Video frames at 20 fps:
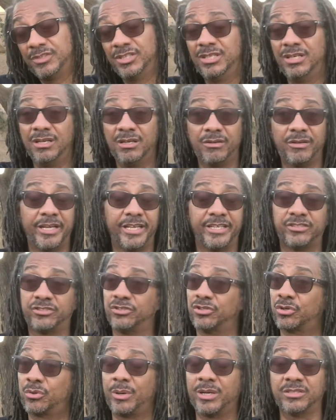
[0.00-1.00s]
I'll answer
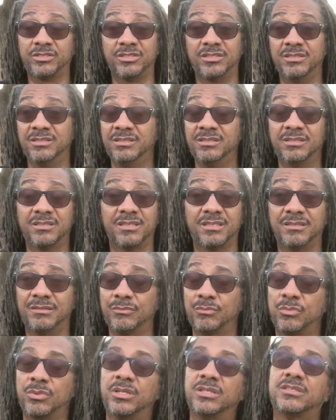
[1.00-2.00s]
your questions.
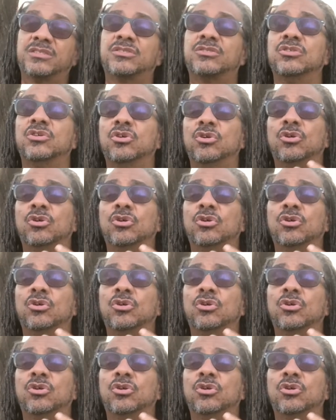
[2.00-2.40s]
And it's